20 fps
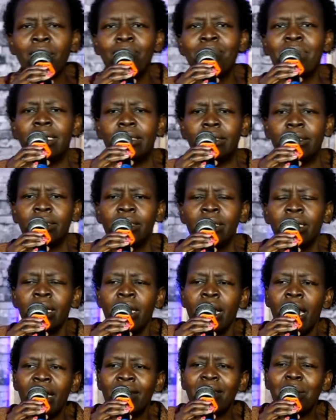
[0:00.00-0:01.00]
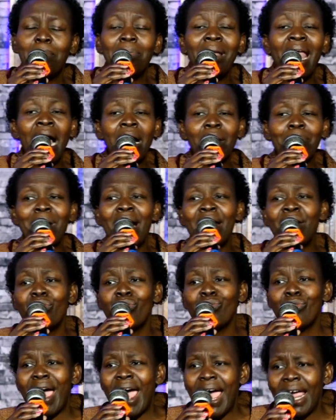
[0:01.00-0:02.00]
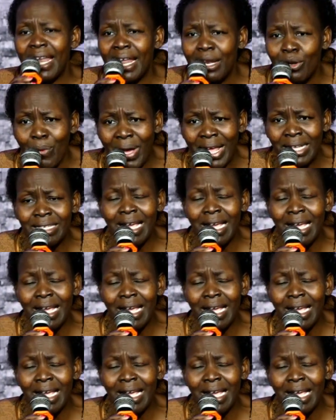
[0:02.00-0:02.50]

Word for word: man. And the black man ran and went